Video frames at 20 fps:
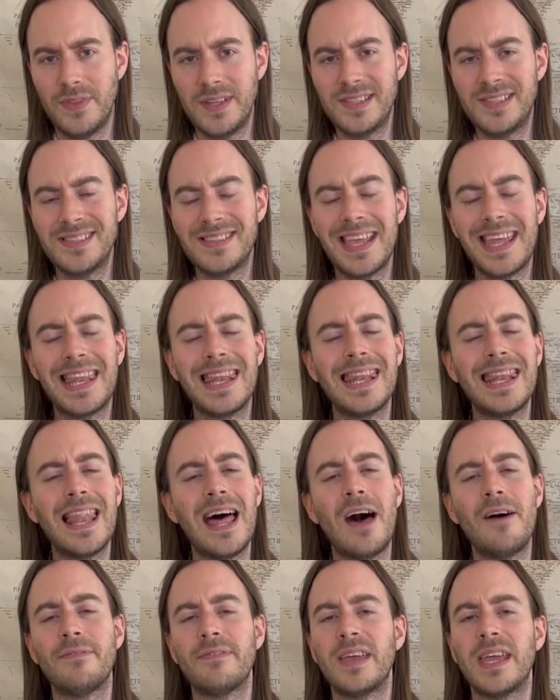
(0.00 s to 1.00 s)
This is a
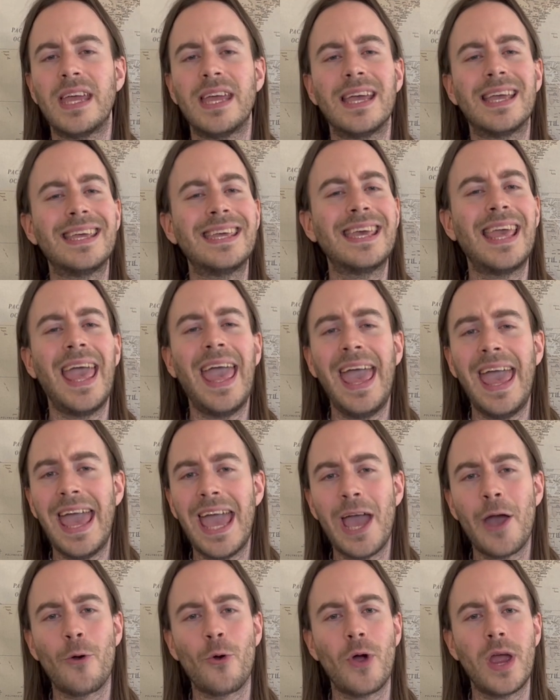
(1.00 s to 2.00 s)
loving,
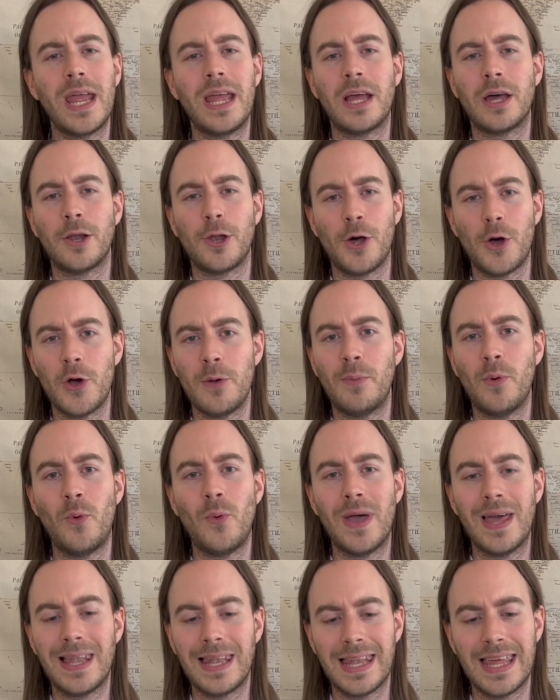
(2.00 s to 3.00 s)
caring
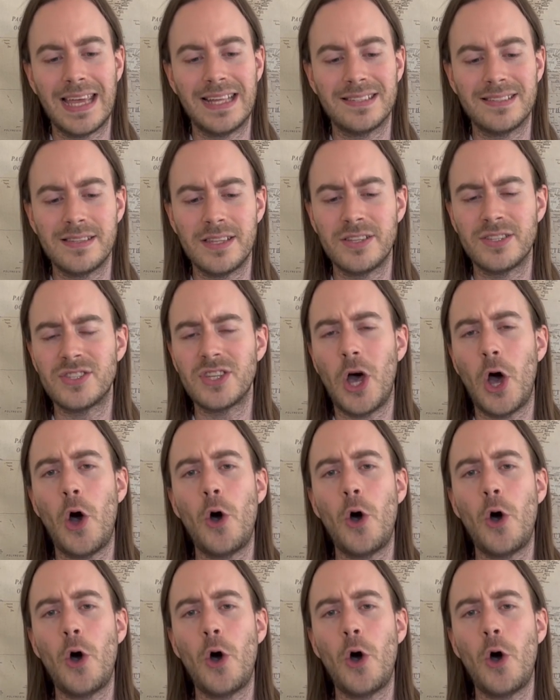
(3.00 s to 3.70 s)
global elite that's